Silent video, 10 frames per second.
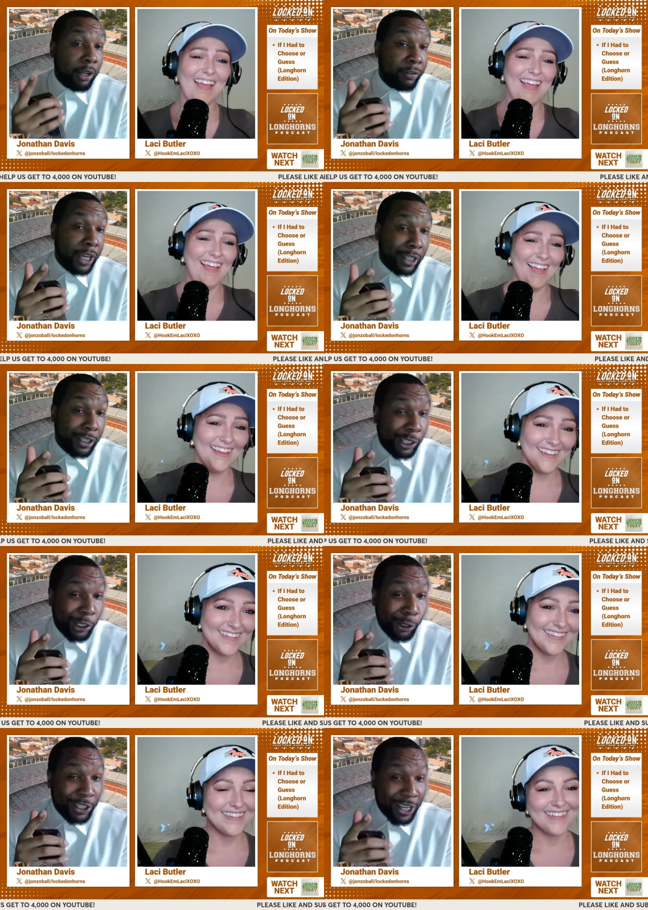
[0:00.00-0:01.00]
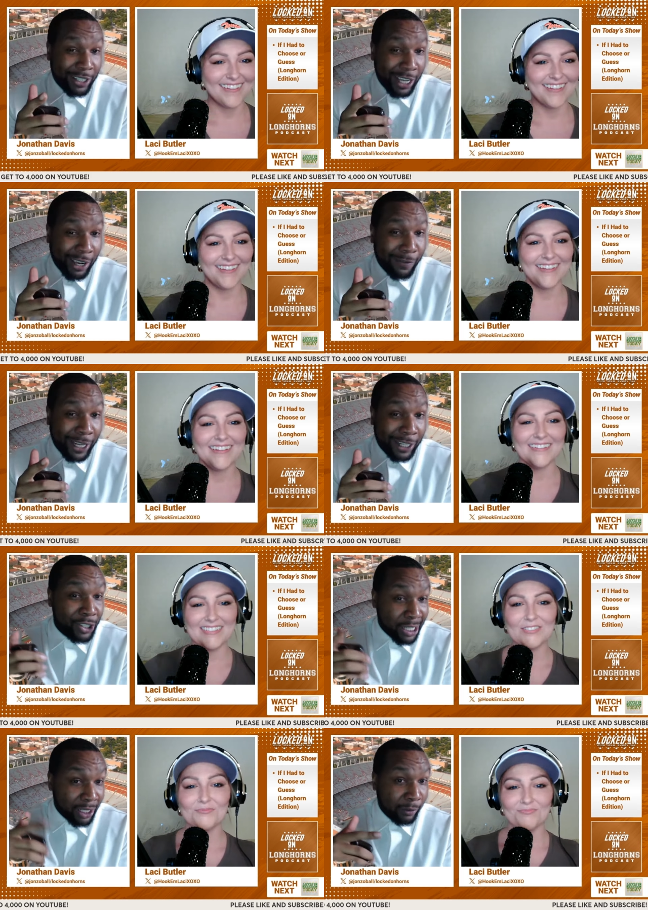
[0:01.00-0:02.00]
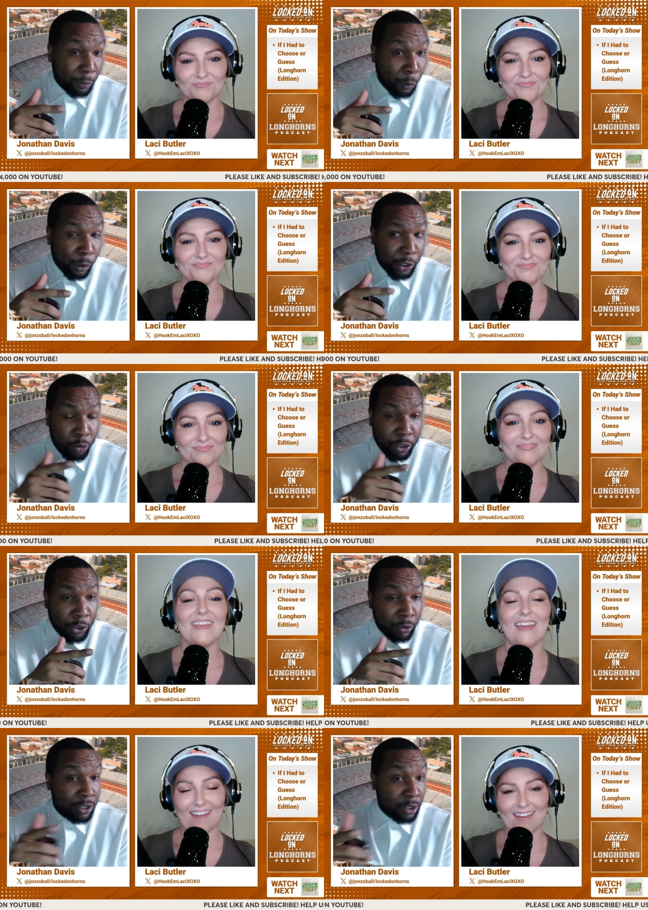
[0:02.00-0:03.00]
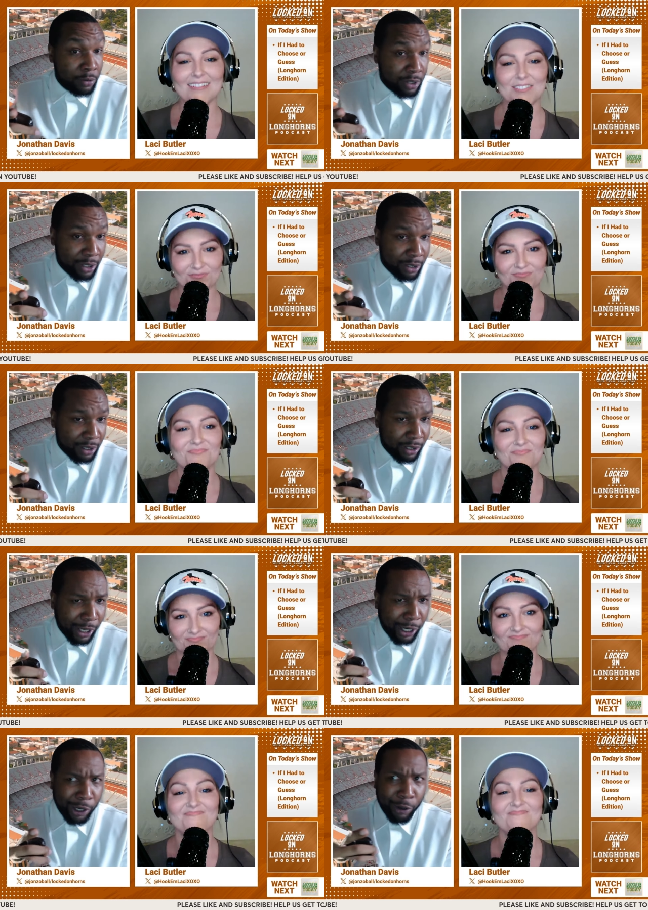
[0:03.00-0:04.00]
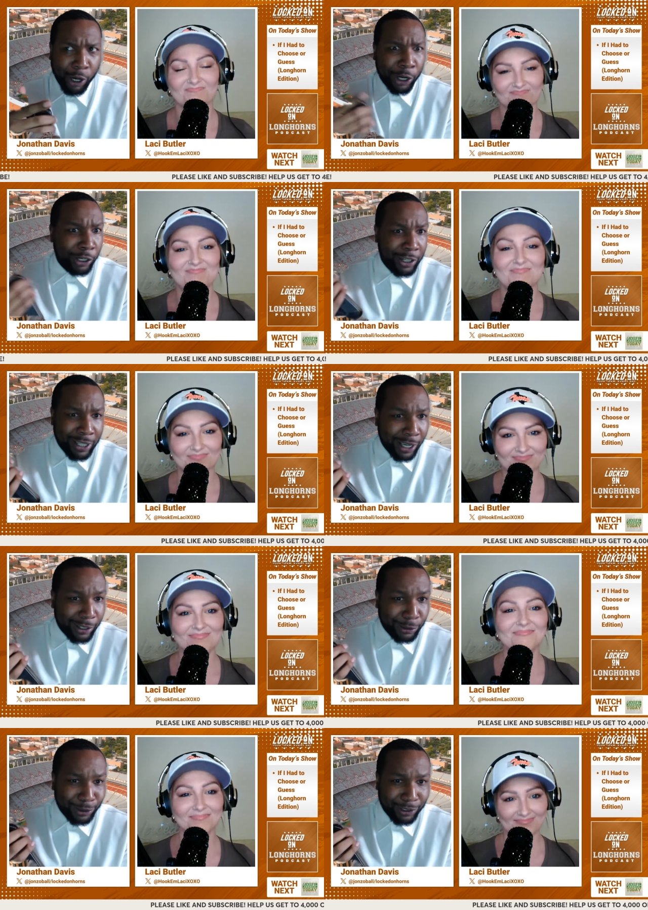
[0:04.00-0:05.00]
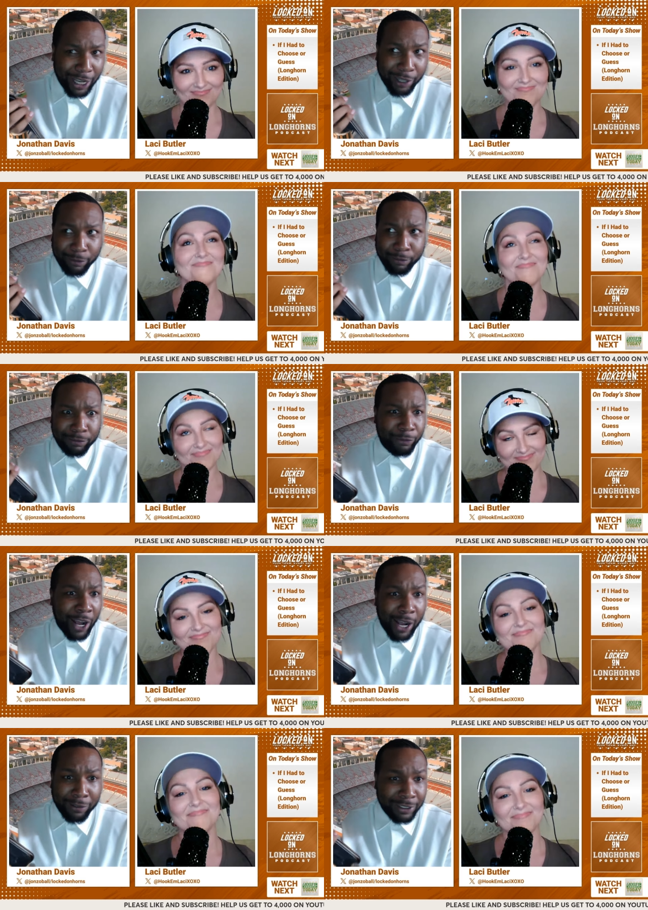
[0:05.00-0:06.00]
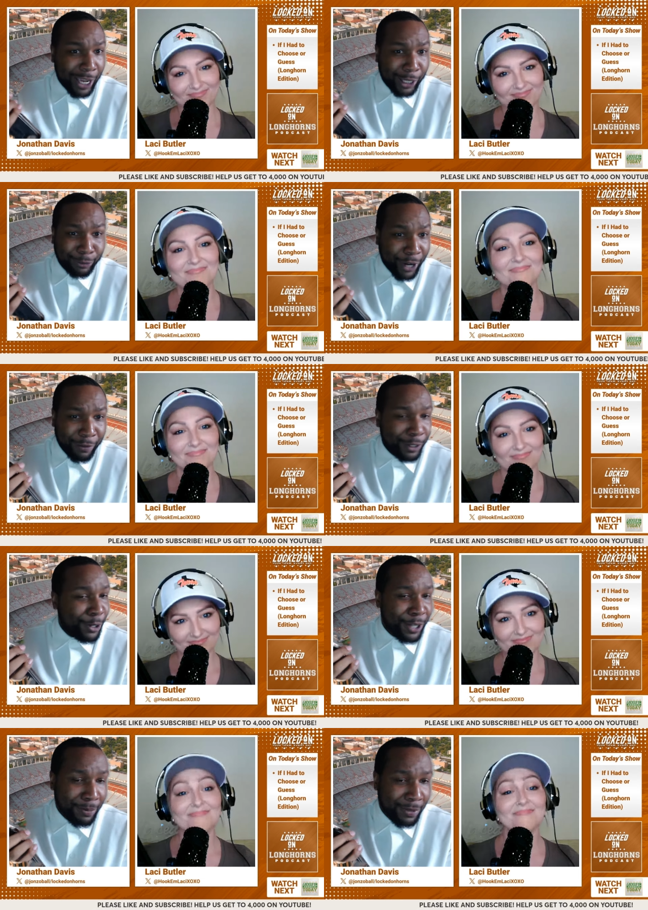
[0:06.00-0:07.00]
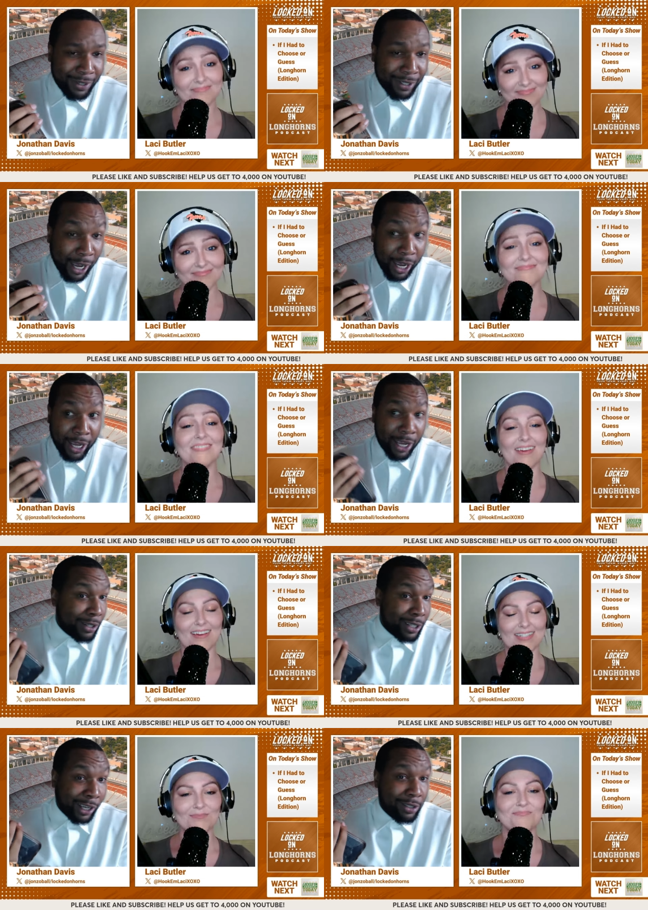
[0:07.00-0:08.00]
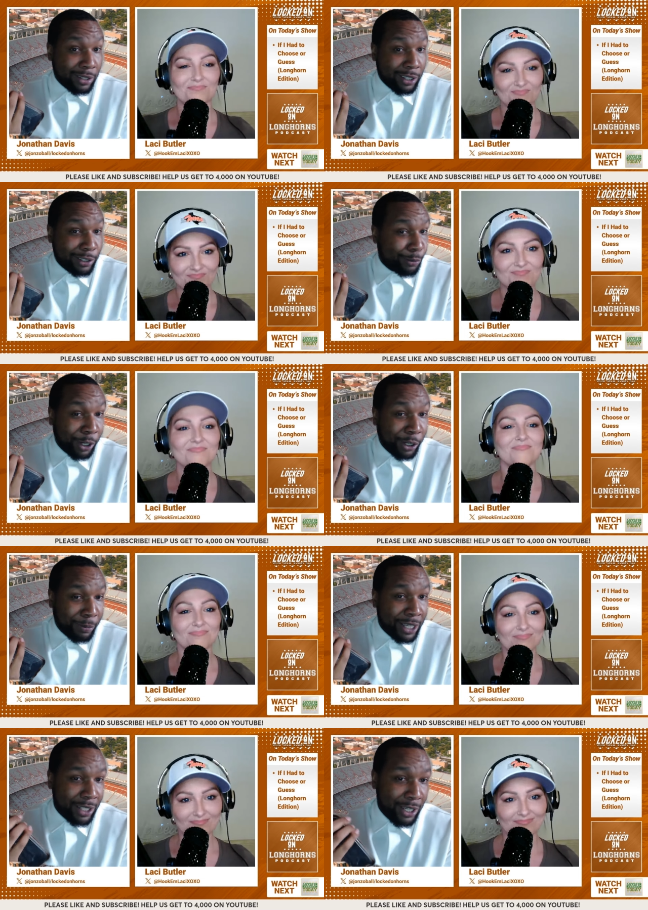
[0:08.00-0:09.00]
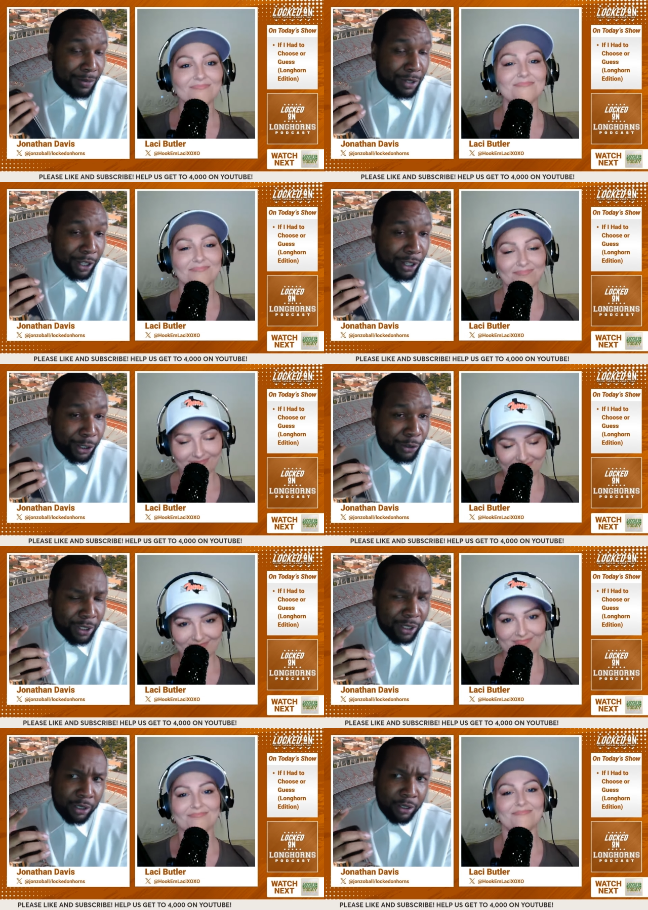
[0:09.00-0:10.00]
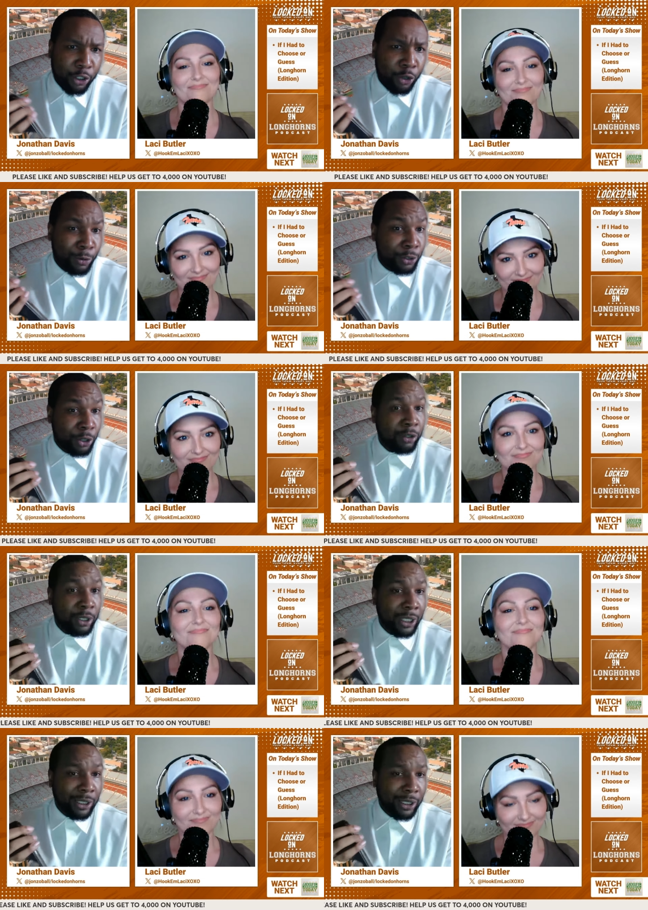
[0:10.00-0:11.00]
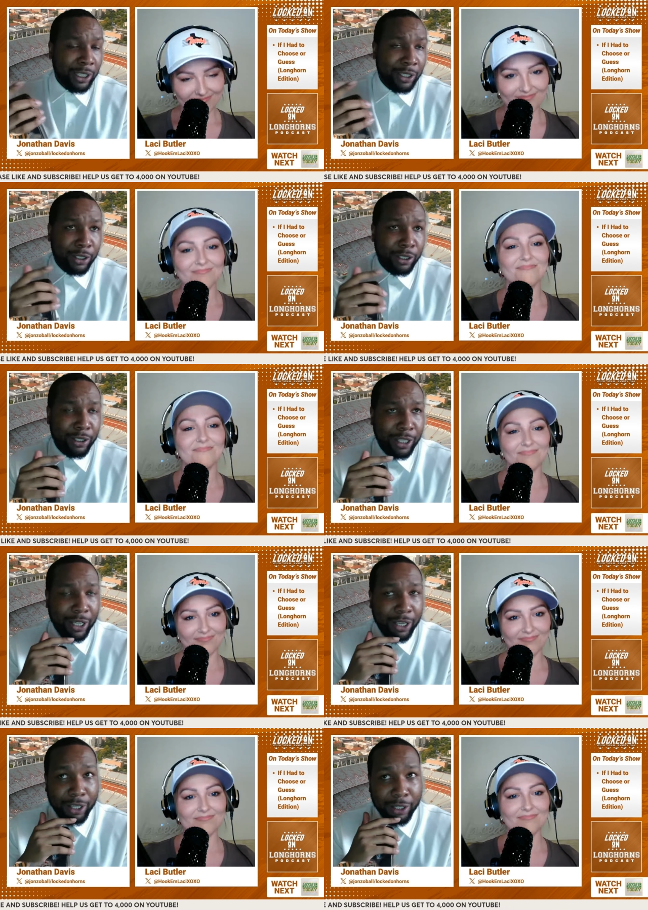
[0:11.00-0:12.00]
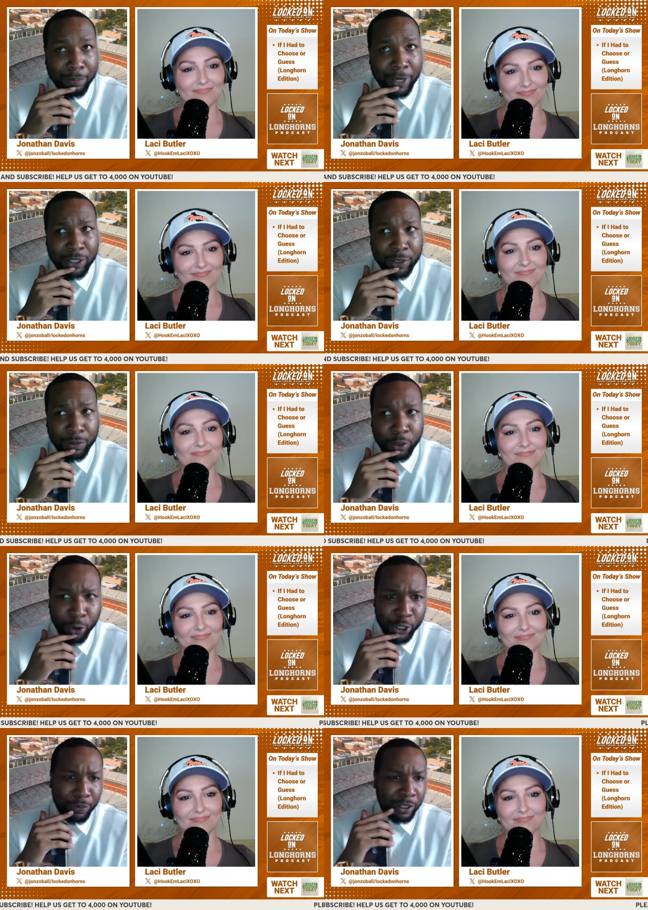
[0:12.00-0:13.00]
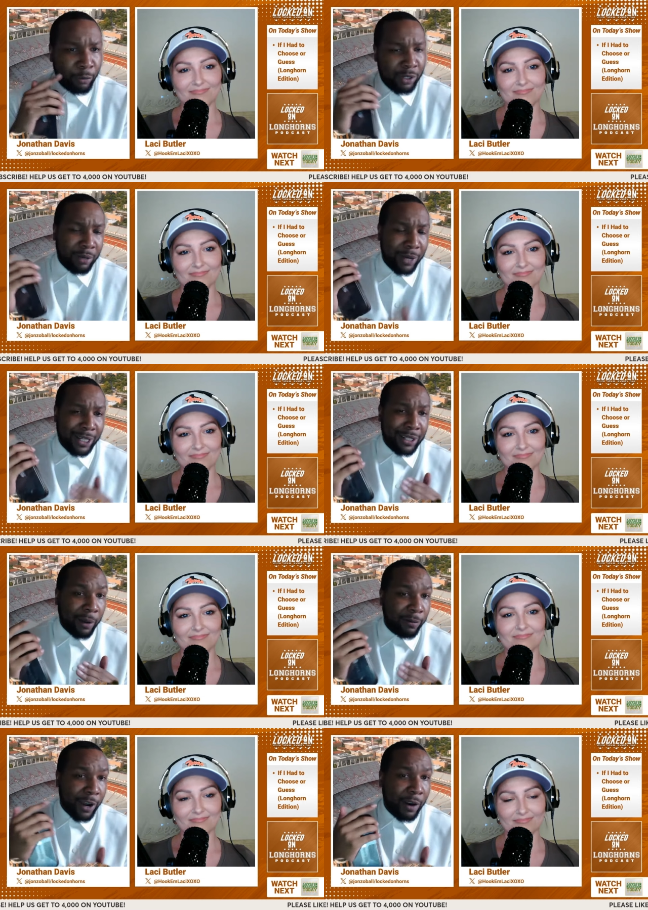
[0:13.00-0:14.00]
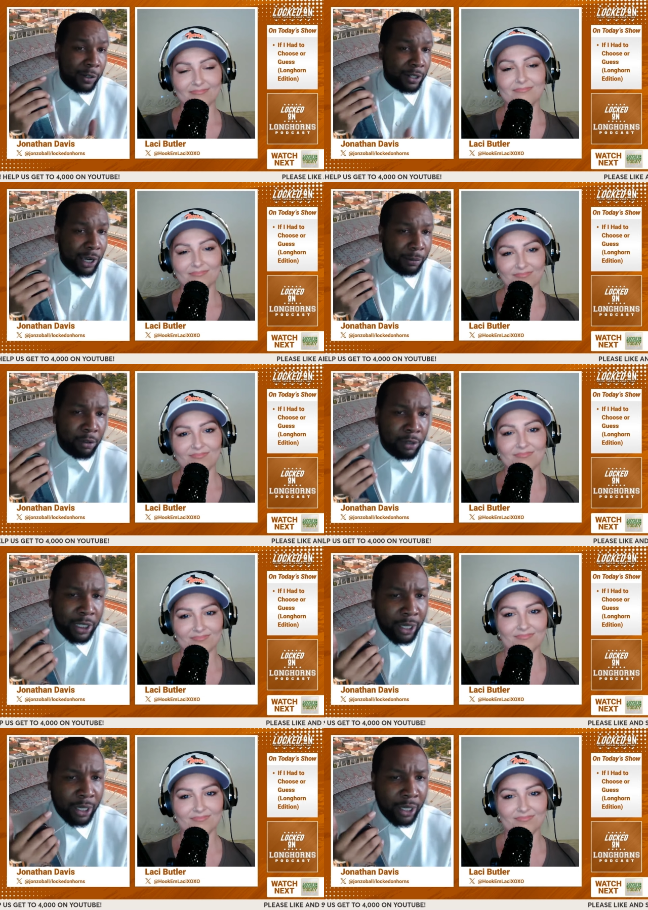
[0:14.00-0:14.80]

Speaker 1: Anthony Hill does have like a Jaylan Ford 2022 yeah. season, 100 mm -hmm. tackles, like five sacks, five interceptions, and yeah. Texas is one of the best teams in the country, then you know certainly he could uh, make some noise. But if we're talking about a top five or top three,